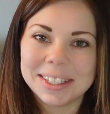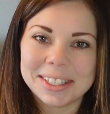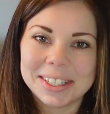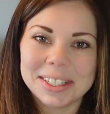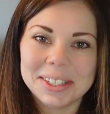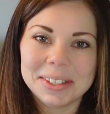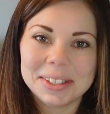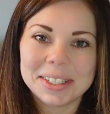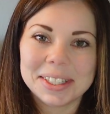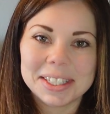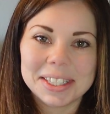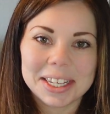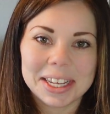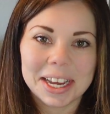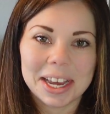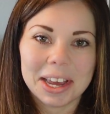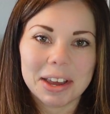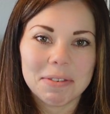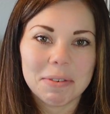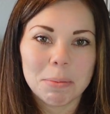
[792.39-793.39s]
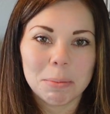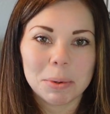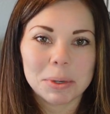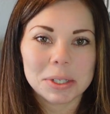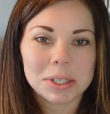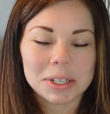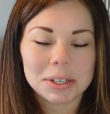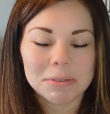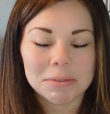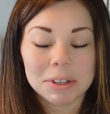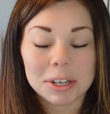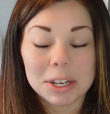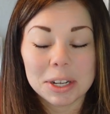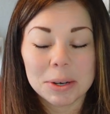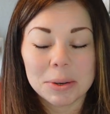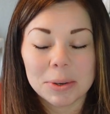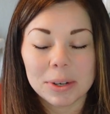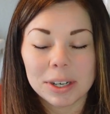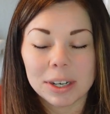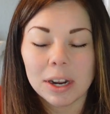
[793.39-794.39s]
As you can see, I haven't posted a
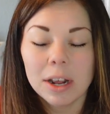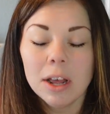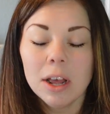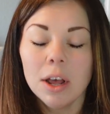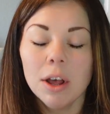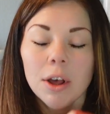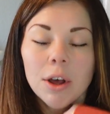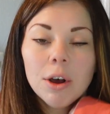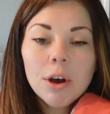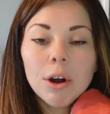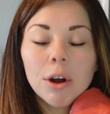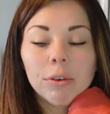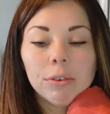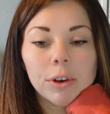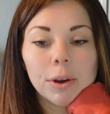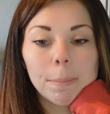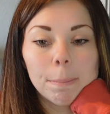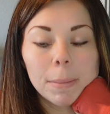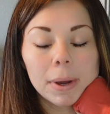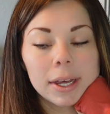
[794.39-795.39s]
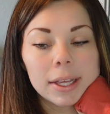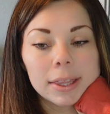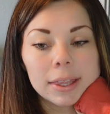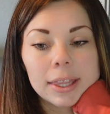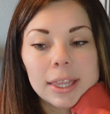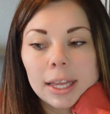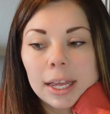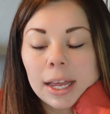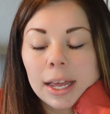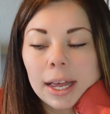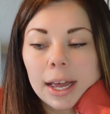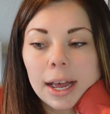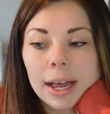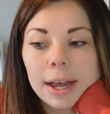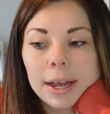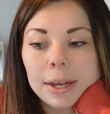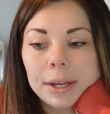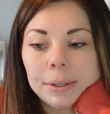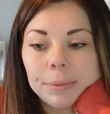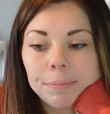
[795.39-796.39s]
video in over a month.
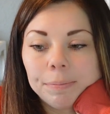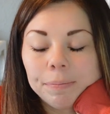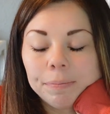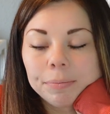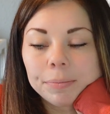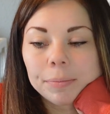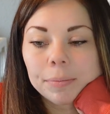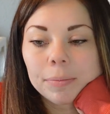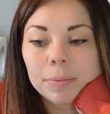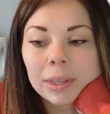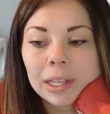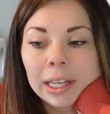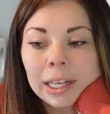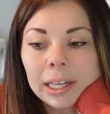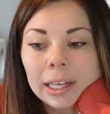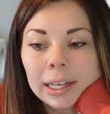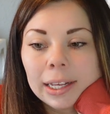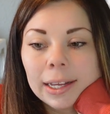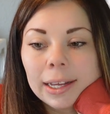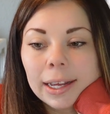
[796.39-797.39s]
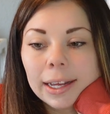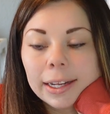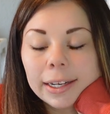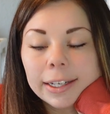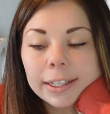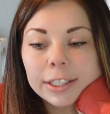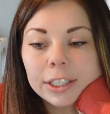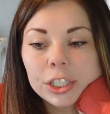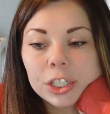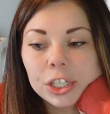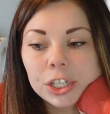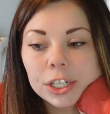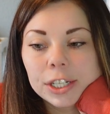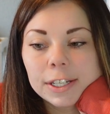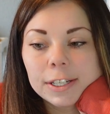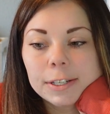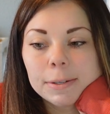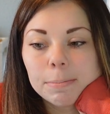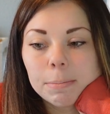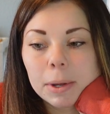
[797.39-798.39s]
Um, and it's
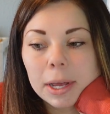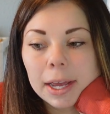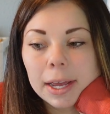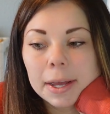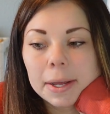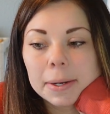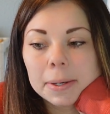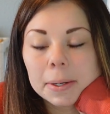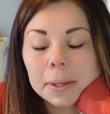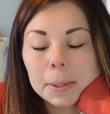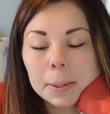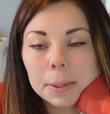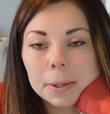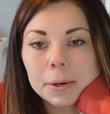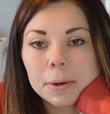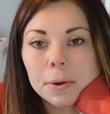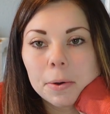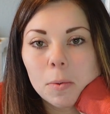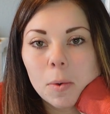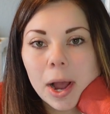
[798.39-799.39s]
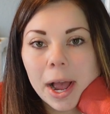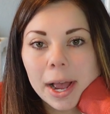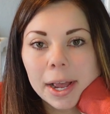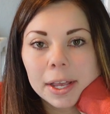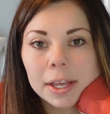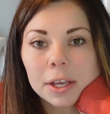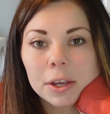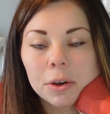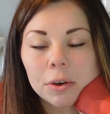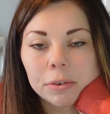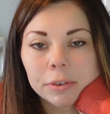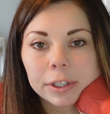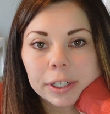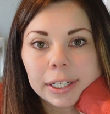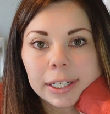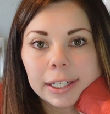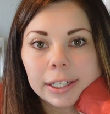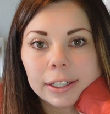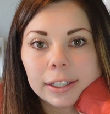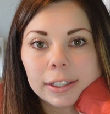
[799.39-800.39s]
just been a little wacky over
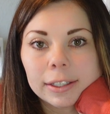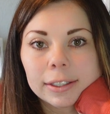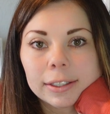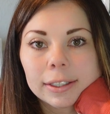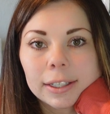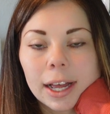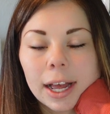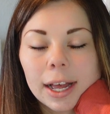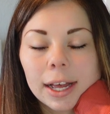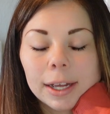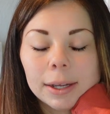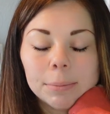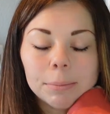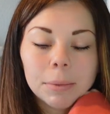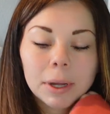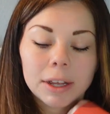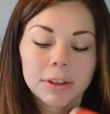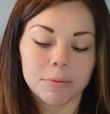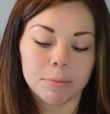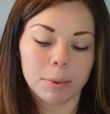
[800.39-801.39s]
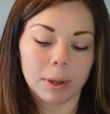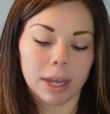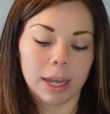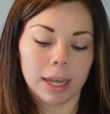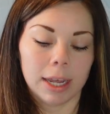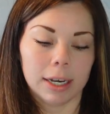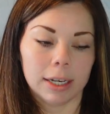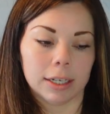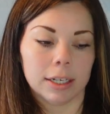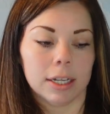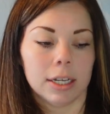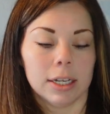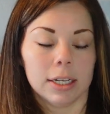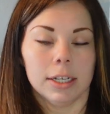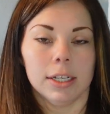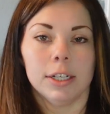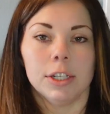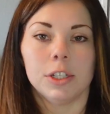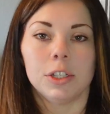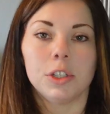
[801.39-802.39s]
here. Um, I've been
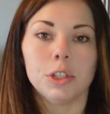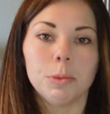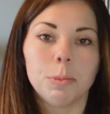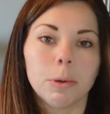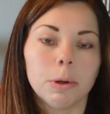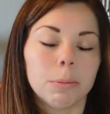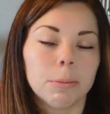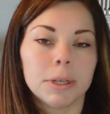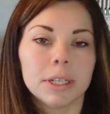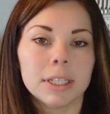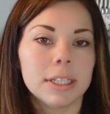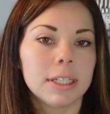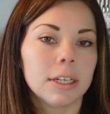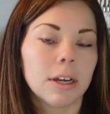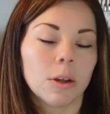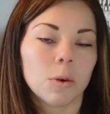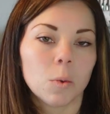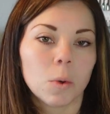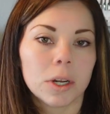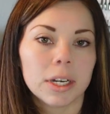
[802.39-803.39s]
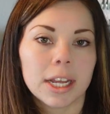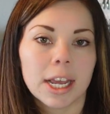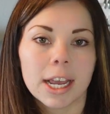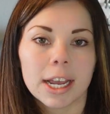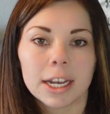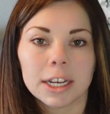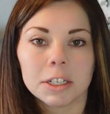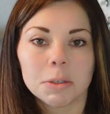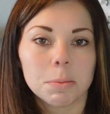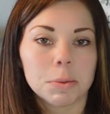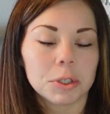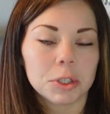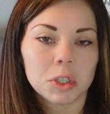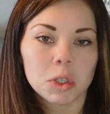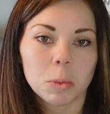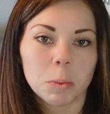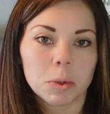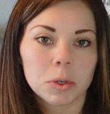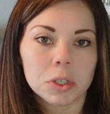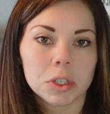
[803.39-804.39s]
super busy on one hand, but
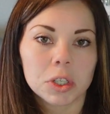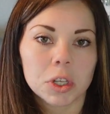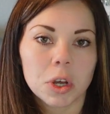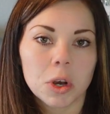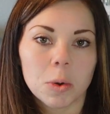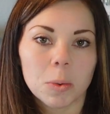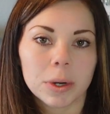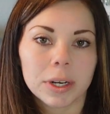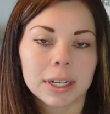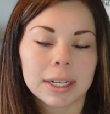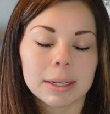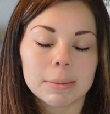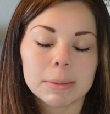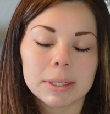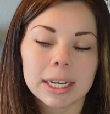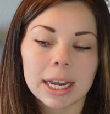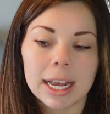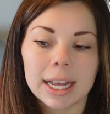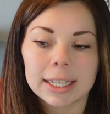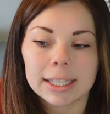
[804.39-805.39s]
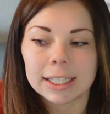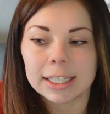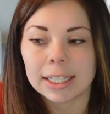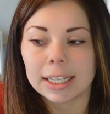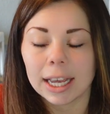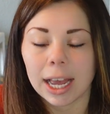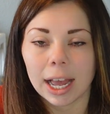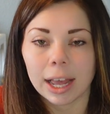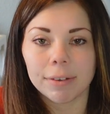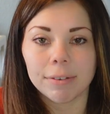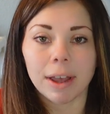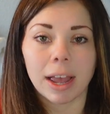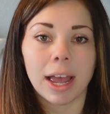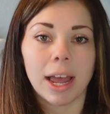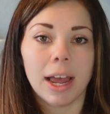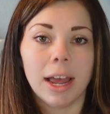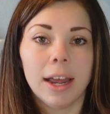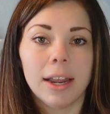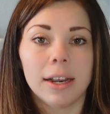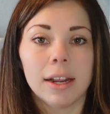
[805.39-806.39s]
super slow when it comes to Etsy. I've
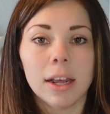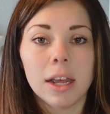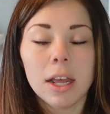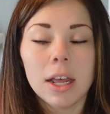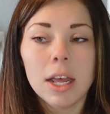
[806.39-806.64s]
had